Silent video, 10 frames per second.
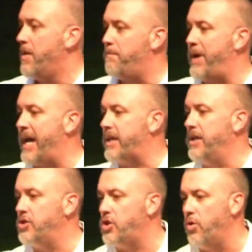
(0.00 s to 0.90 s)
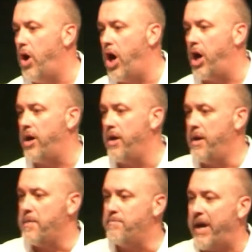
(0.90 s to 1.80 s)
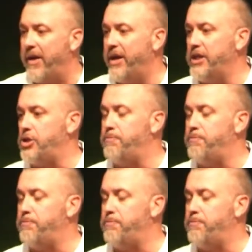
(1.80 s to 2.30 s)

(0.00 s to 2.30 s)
back into our marriage,